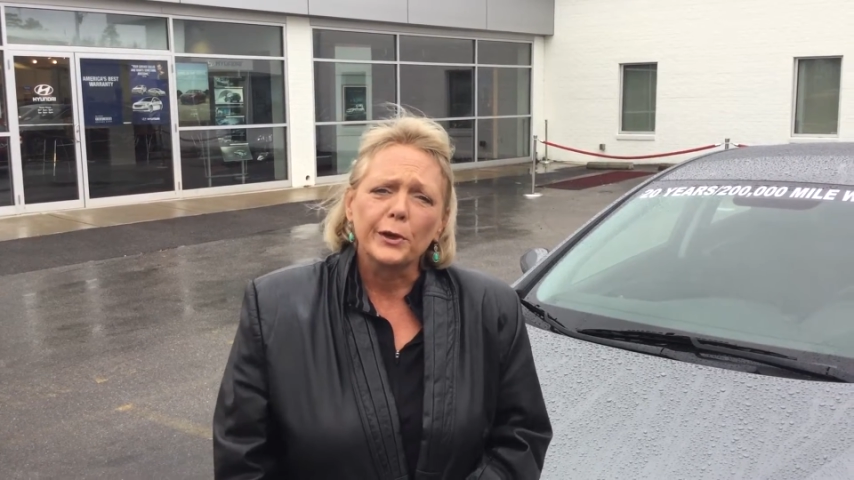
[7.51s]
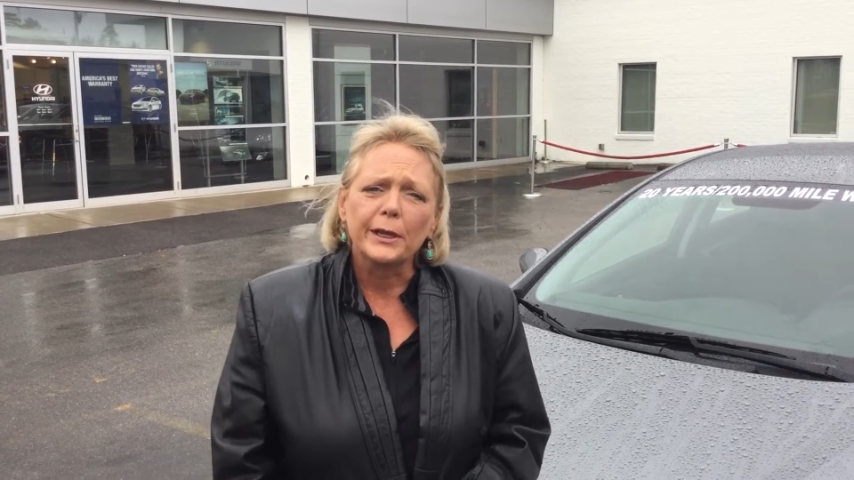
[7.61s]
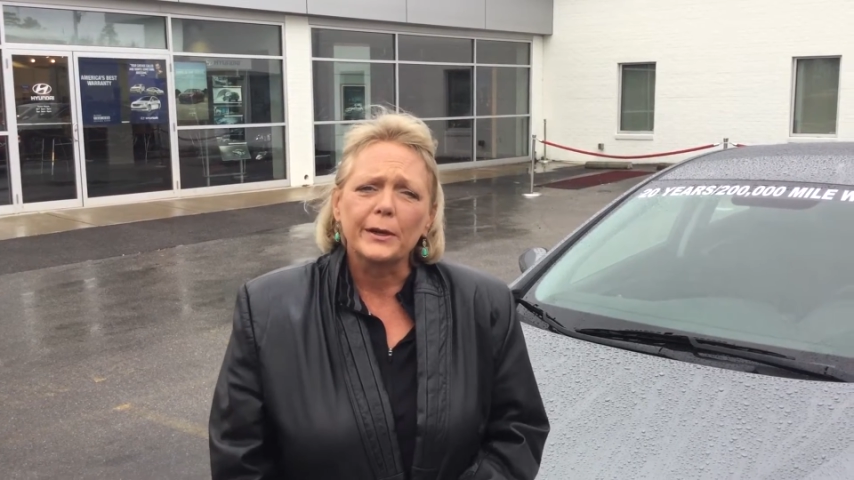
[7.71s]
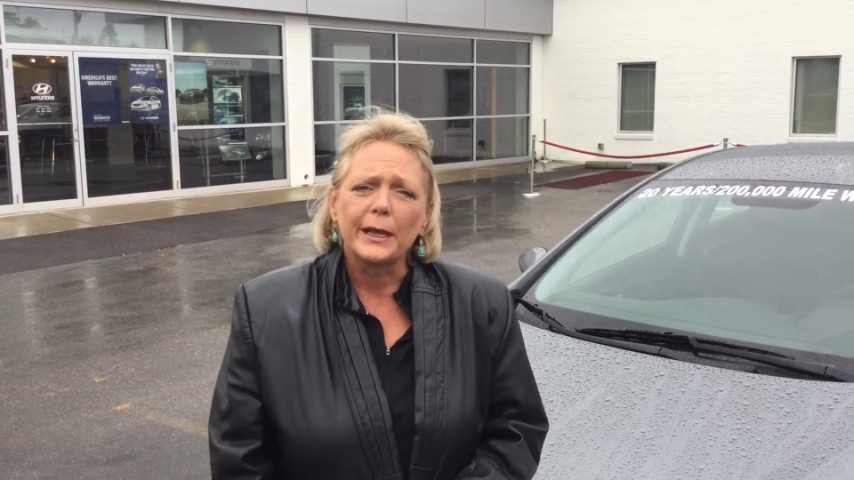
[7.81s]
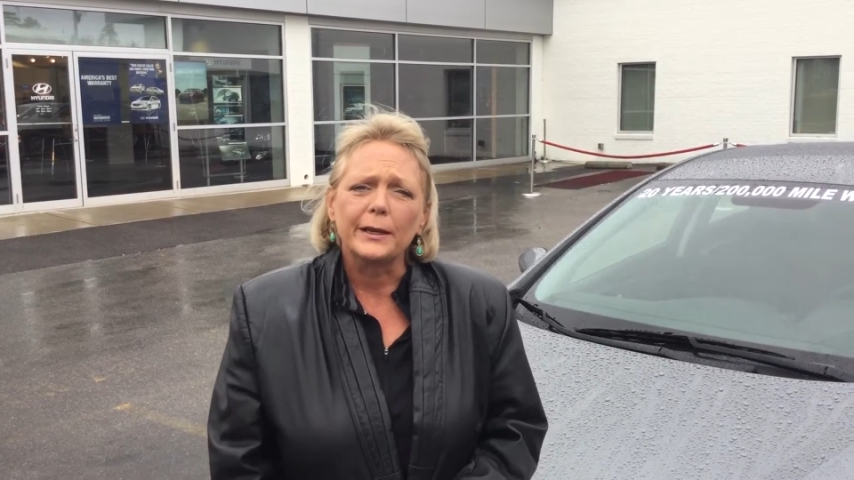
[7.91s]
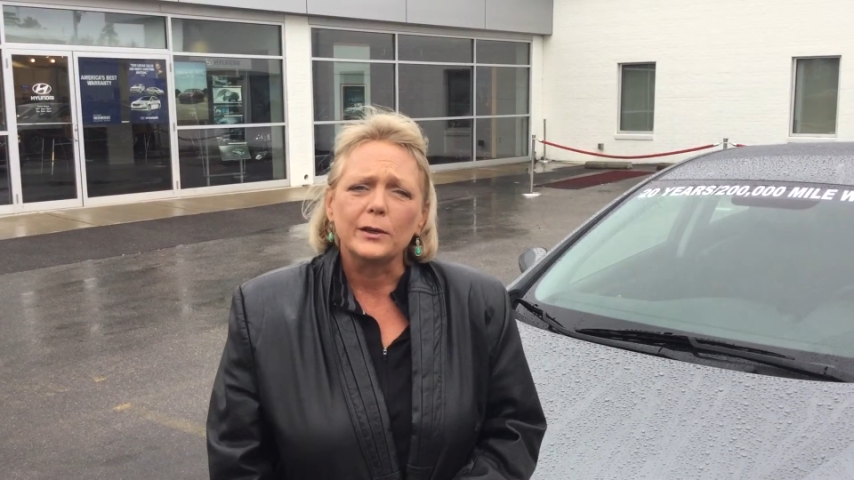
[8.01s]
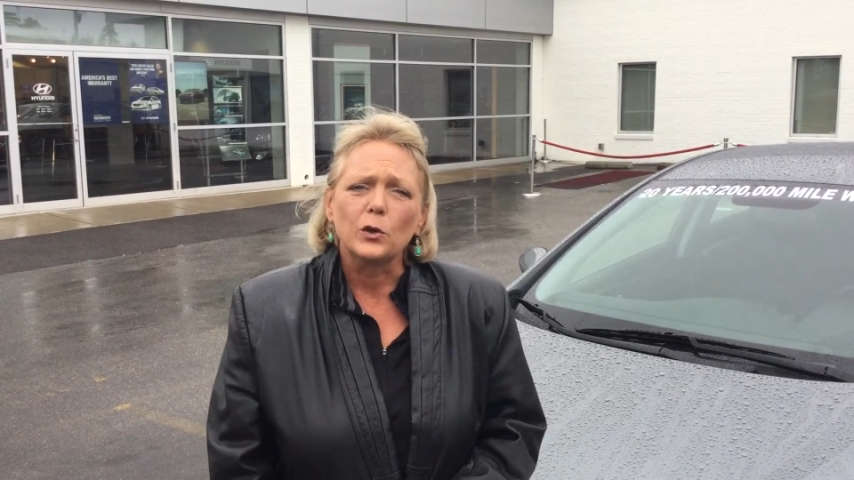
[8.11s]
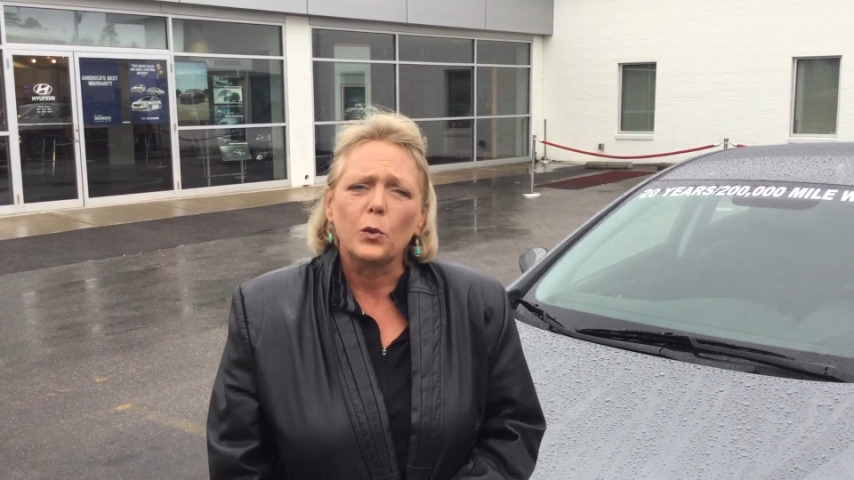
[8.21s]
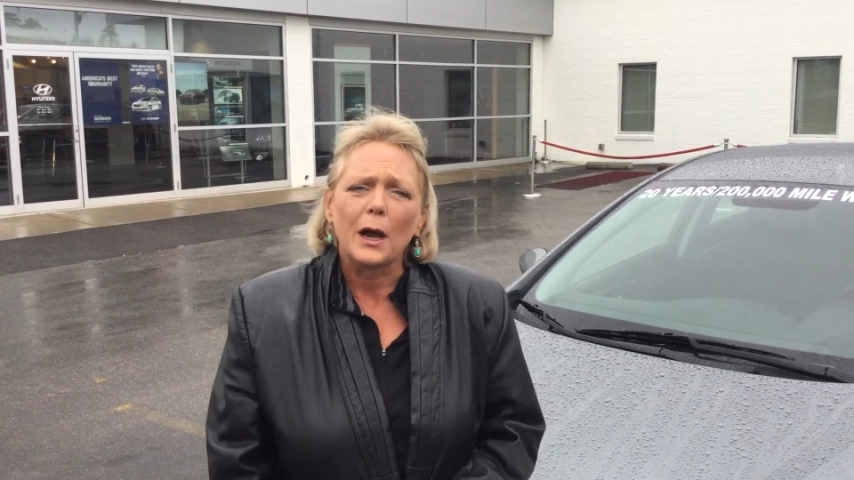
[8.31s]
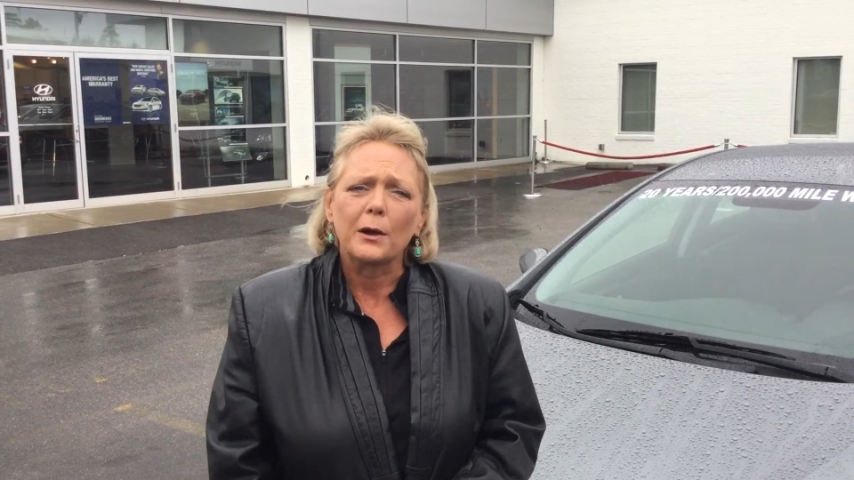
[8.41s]
internet
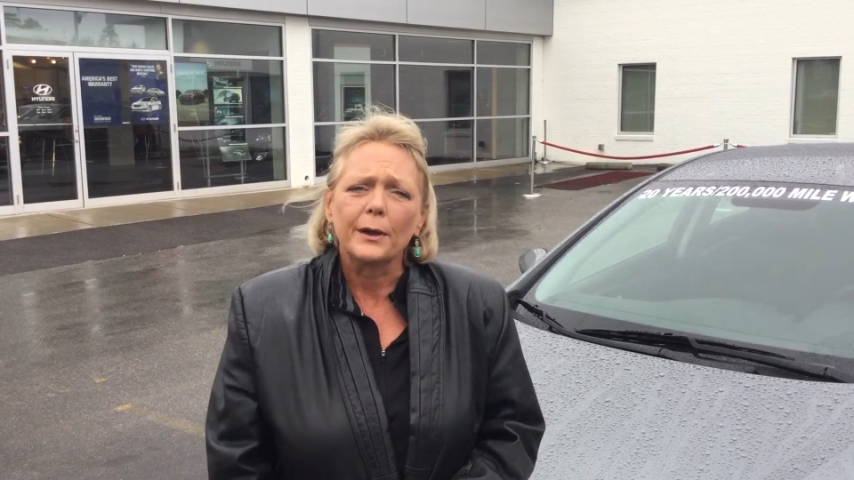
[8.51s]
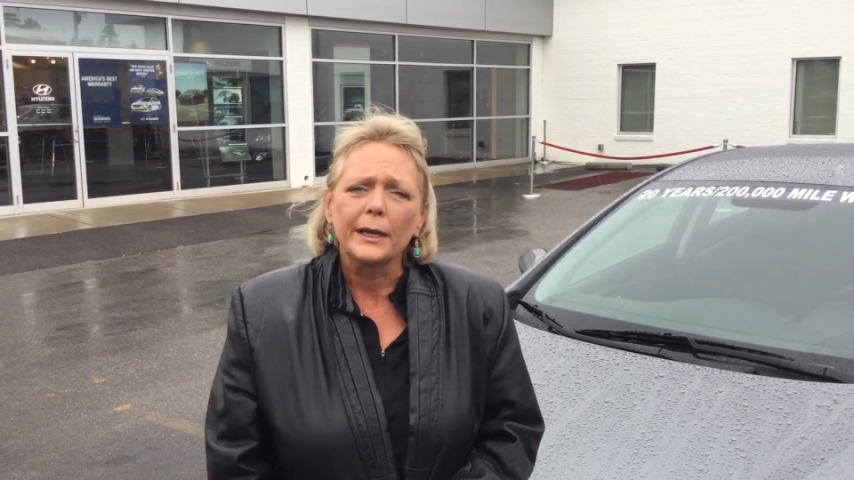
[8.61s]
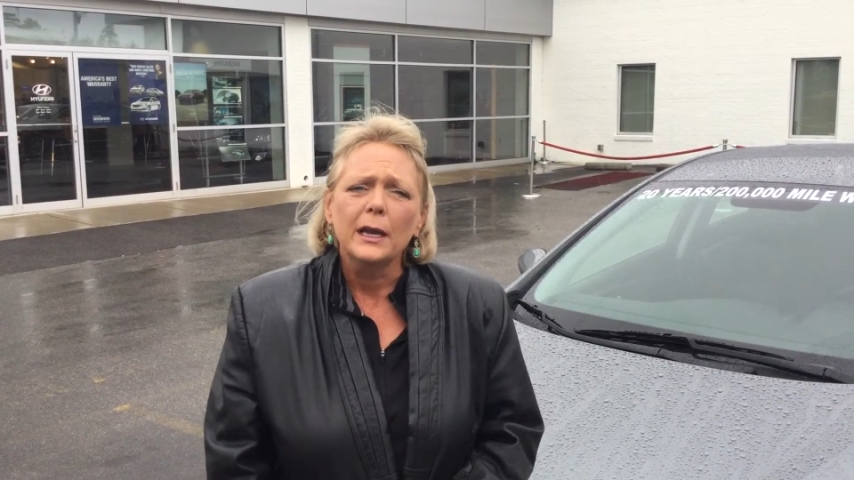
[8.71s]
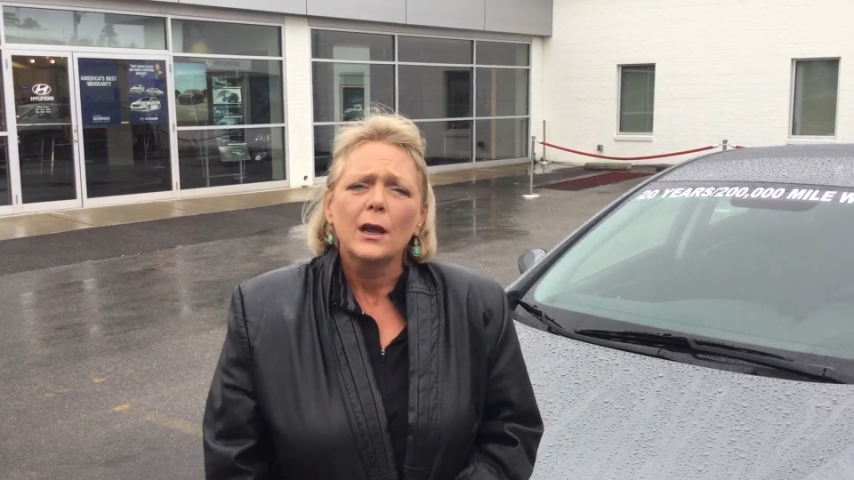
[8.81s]
inquiry